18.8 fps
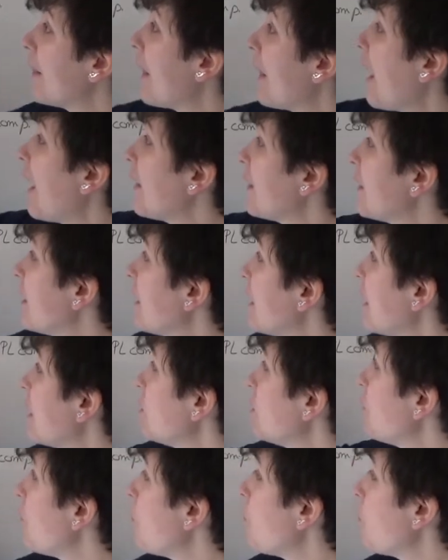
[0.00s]
that
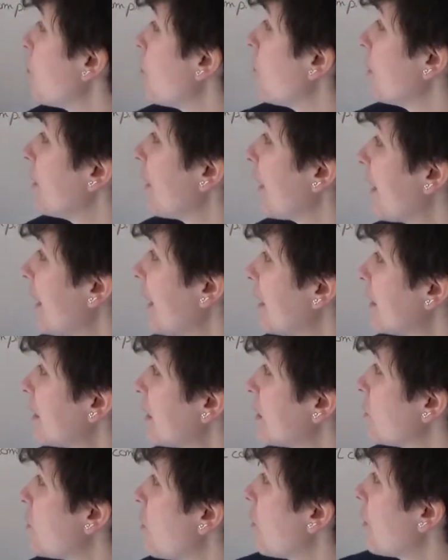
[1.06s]
is for all the
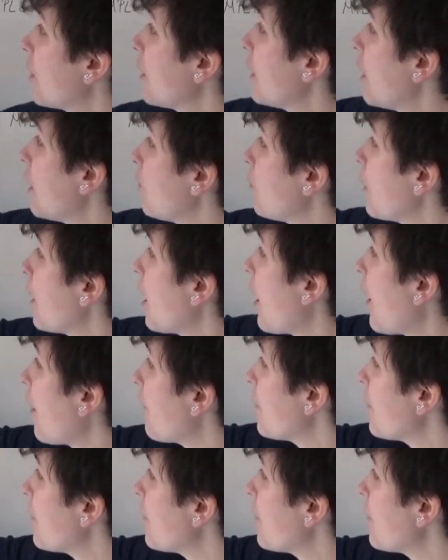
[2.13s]
cases. So here we have